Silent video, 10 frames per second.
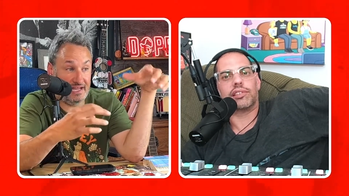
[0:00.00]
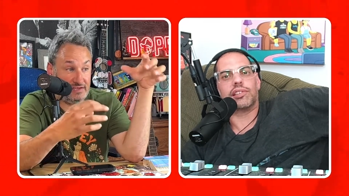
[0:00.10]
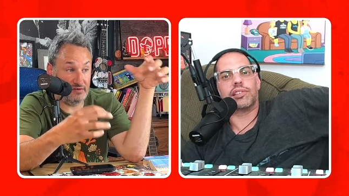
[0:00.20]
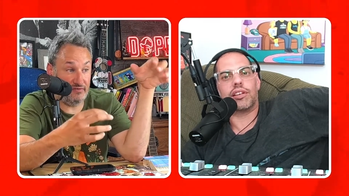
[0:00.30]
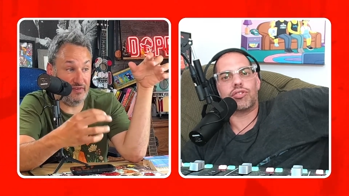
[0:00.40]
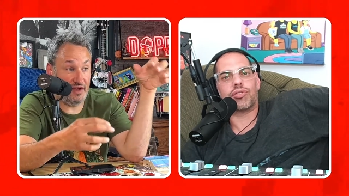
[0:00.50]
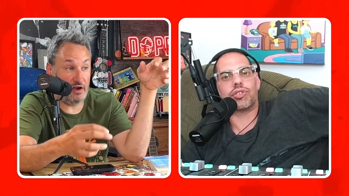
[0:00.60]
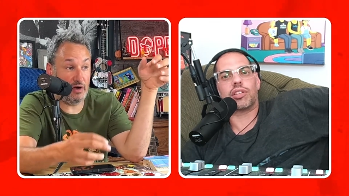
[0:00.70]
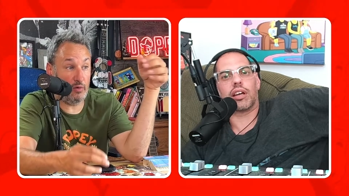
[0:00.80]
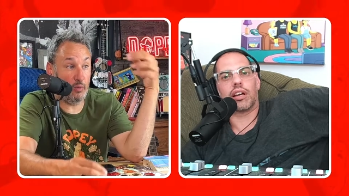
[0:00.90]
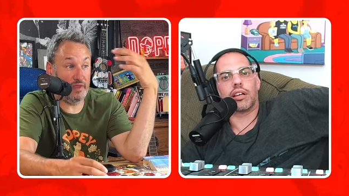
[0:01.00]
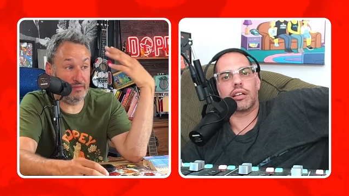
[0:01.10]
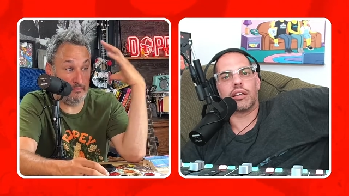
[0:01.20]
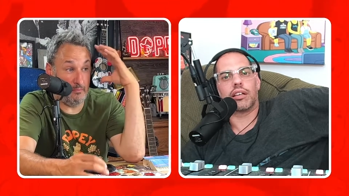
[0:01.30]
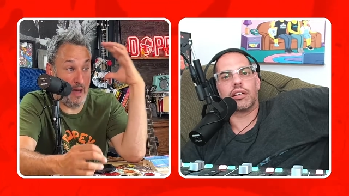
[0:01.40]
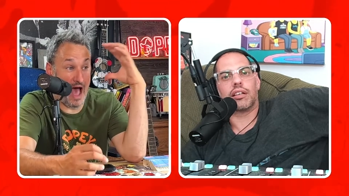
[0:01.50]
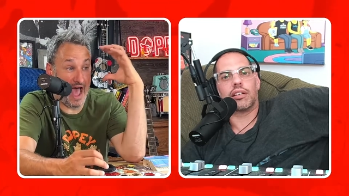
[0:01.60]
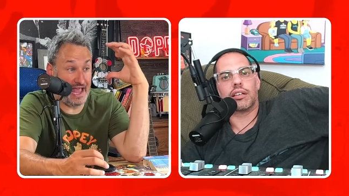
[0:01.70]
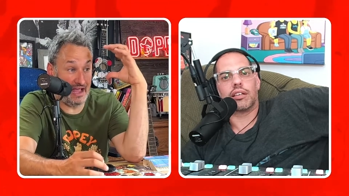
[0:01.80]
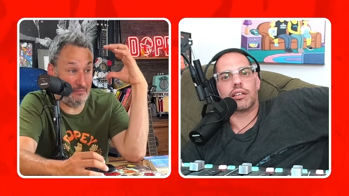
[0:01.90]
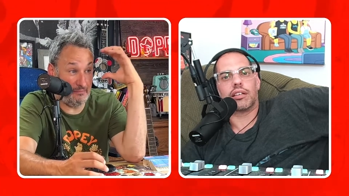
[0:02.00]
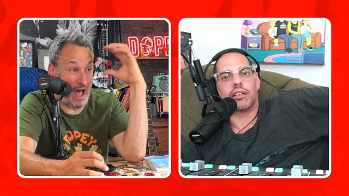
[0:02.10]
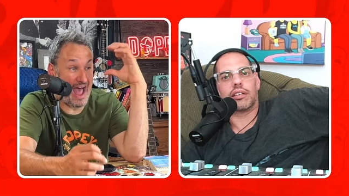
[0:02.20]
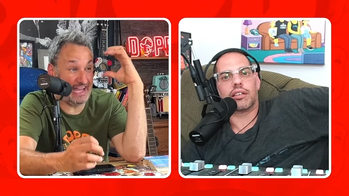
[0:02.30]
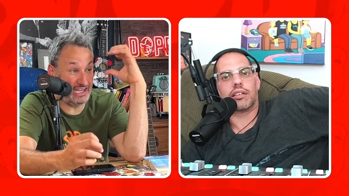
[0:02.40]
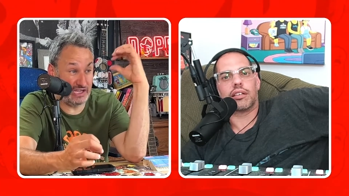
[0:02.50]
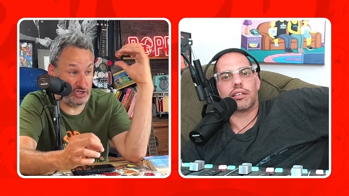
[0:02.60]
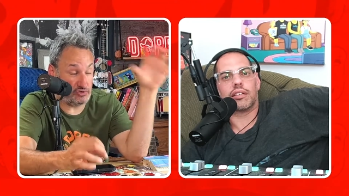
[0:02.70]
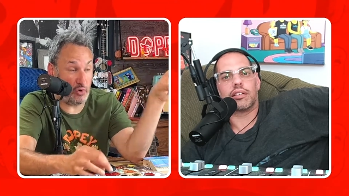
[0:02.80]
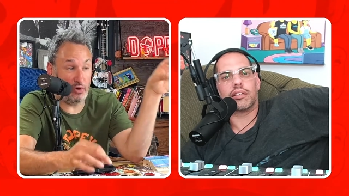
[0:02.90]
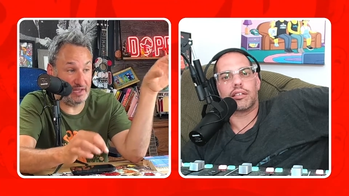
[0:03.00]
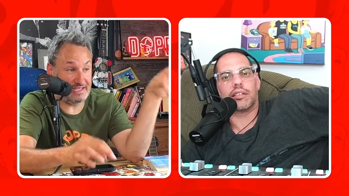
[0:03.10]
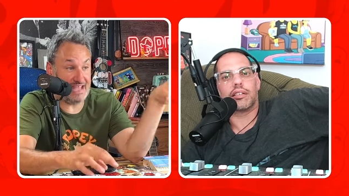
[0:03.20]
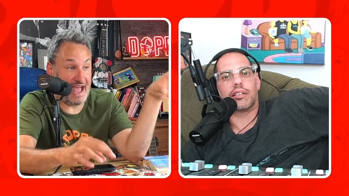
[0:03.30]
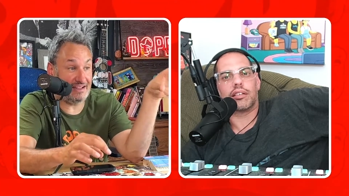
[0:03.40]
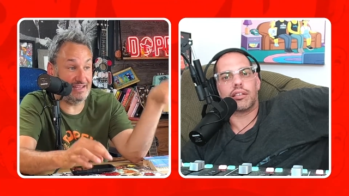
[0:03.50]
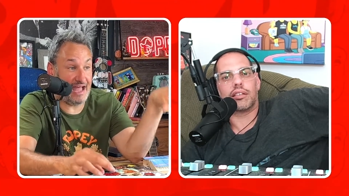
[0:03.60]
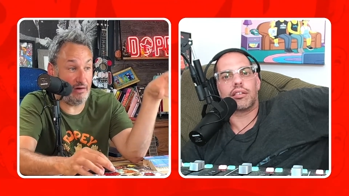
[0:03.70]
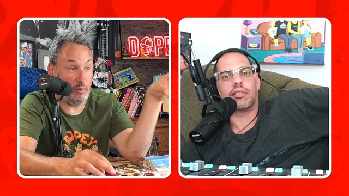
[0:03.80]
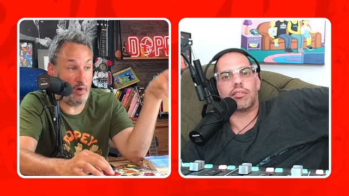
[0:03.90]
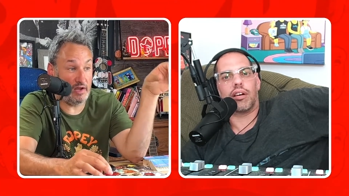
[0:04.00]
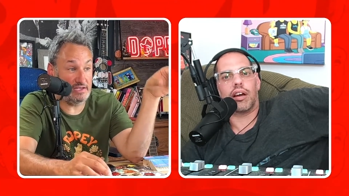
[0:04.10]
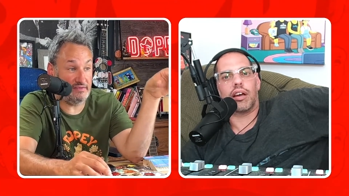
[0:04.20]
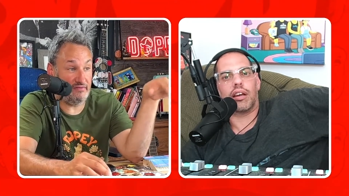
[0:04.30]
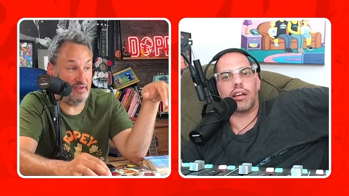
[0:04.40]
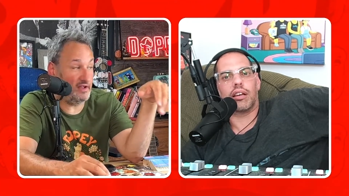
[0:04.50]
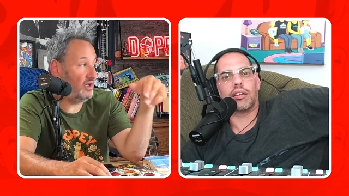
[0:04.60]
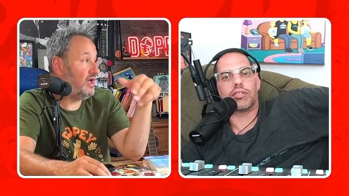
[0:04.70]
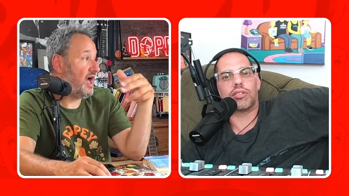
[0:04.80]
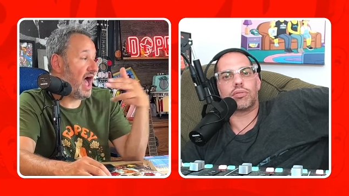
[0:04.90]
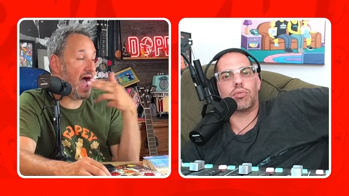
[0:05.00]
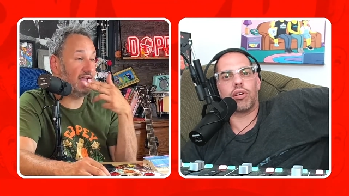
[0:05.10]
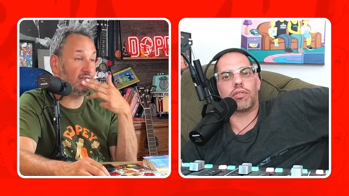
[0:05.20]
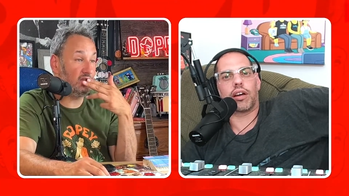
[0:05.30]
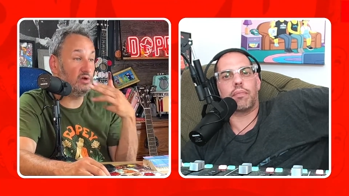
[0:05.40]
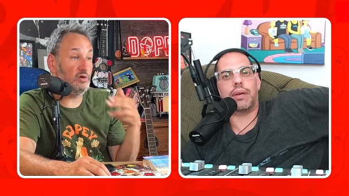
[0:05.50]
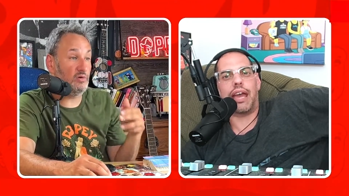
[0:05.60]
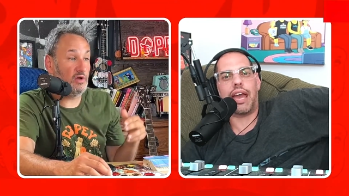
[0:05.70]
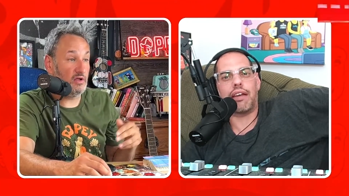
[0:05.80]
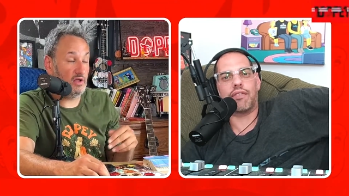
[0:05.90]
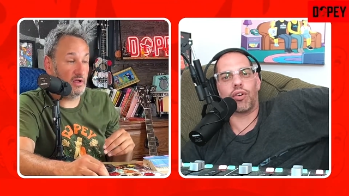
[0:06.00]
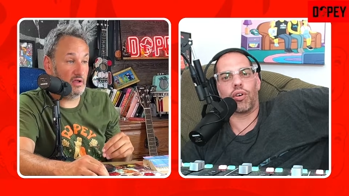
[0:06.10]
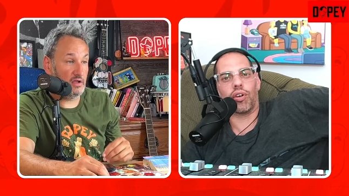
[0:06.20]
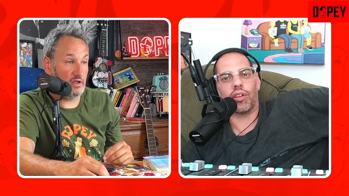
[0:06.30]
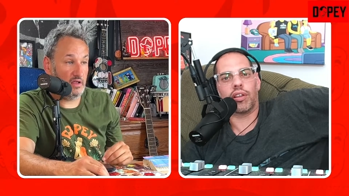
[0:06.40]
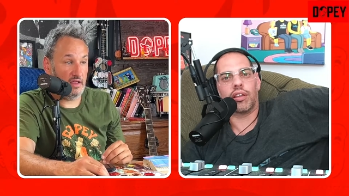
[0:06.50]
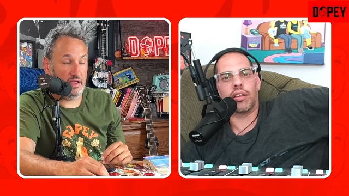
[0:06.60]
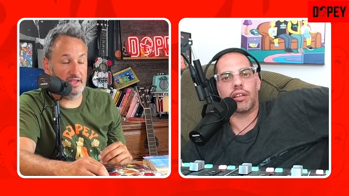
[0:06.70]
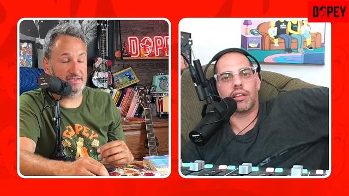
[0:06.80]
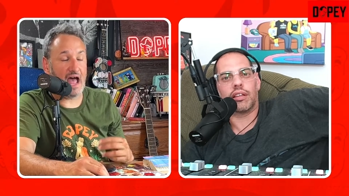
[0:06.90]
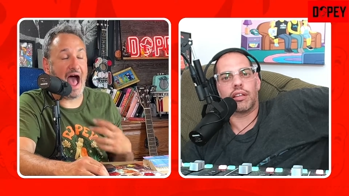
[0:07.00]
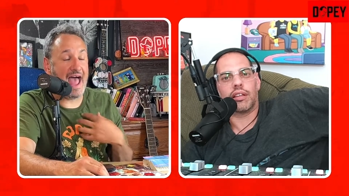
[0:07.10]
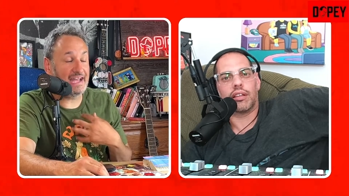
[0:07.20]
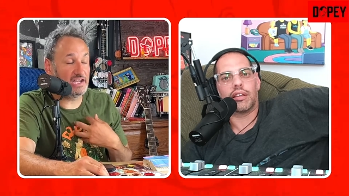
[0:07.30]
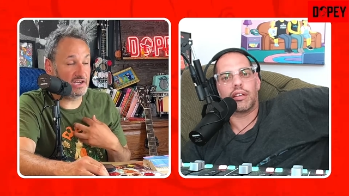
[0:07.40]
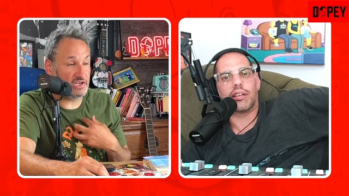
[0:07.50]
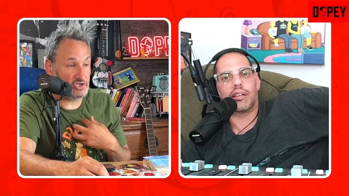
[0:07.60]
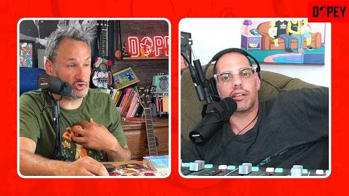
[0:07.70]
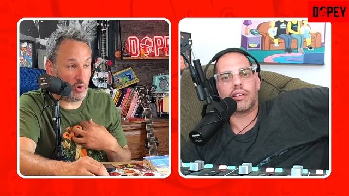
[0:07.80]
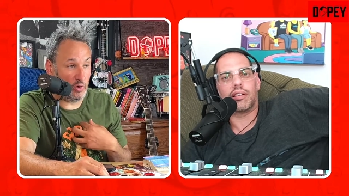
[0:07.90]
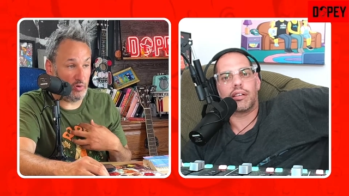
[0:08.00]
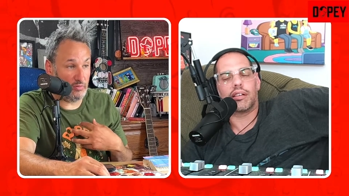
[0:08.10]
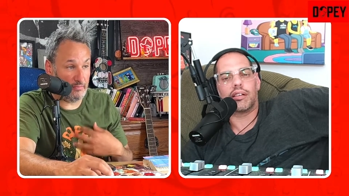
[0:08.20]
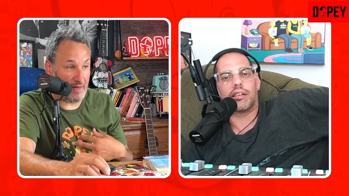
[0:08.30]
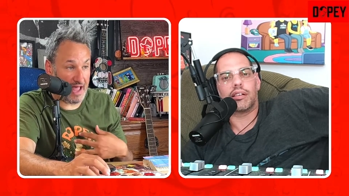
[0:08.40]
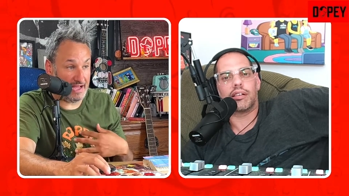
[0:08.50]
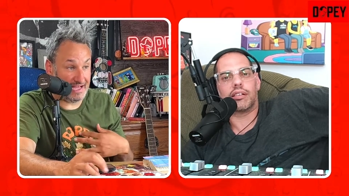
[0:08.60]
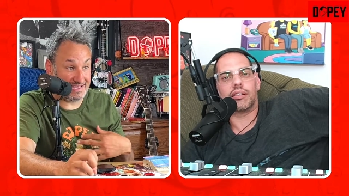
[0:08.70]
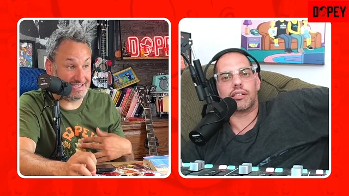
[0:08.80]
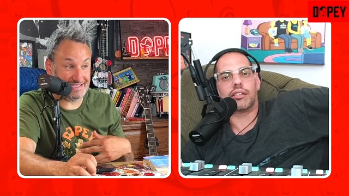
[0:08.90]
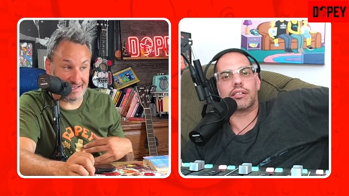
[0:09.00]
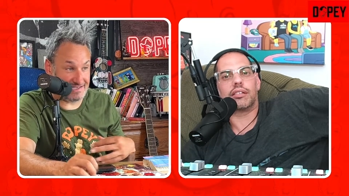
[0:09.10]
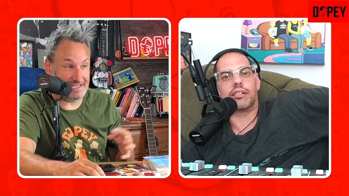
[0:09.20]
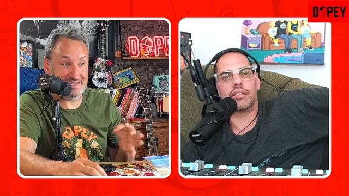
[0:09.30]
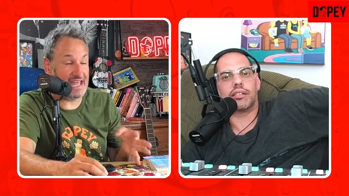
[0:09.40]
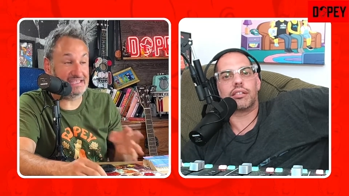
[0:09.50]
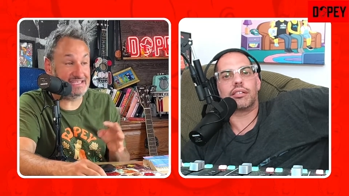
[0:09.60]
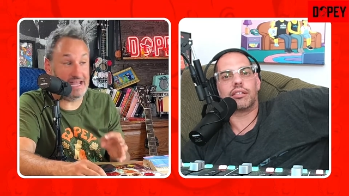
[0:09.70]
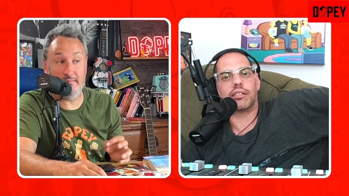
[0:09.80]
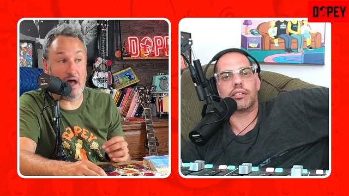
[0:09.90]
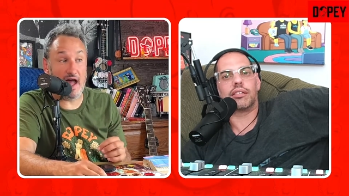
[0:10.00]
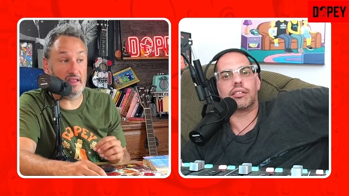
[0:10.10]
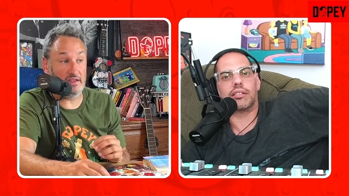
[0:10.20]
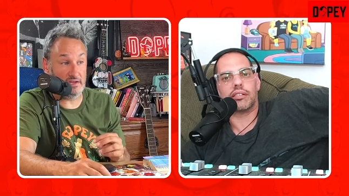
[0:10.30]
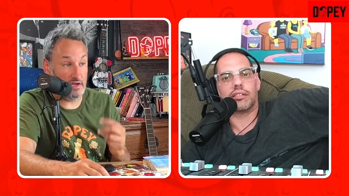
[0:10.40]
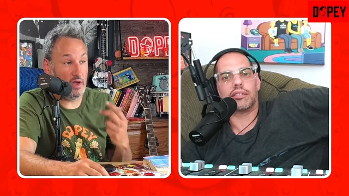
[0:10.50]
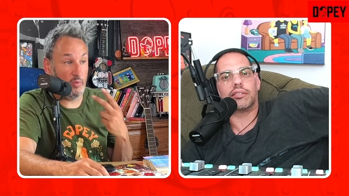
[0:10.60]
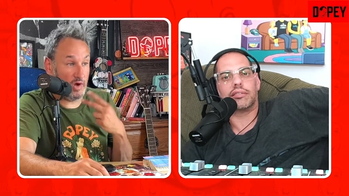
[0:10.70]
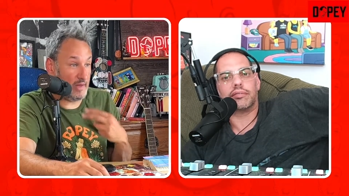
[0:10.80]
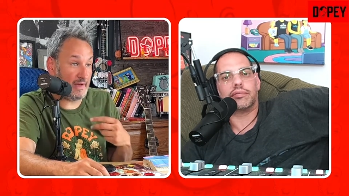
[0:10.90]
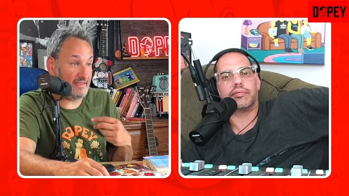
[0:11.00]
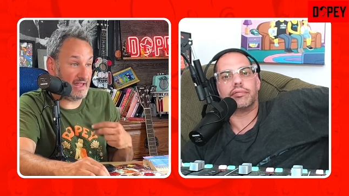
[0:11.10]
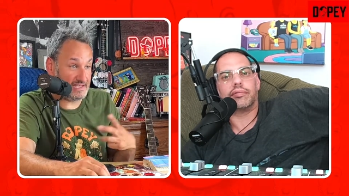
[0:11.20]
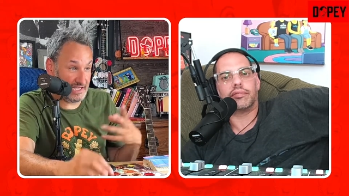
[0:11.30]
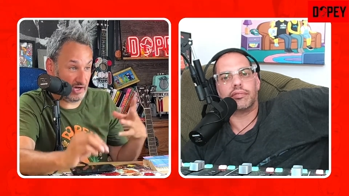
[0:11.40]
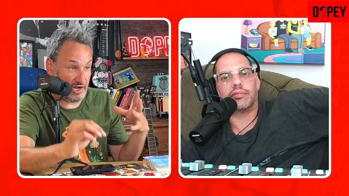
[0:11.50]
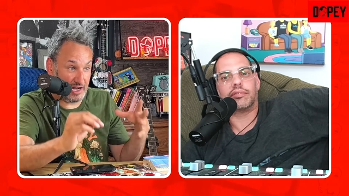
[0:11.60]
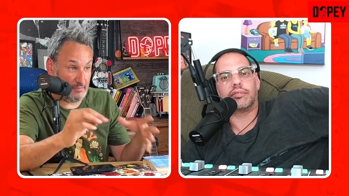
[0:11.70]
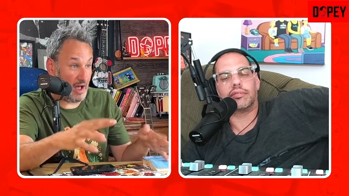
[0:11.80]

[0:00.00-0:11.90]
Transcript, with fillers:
Speaker 1: interfere with my. I could control exactly how I wanted right. to feel. So I knew like
Speaker 2: behavioral.
Speaker 1: It's I could control my existence. It's that same island. When I'm on that cigarette,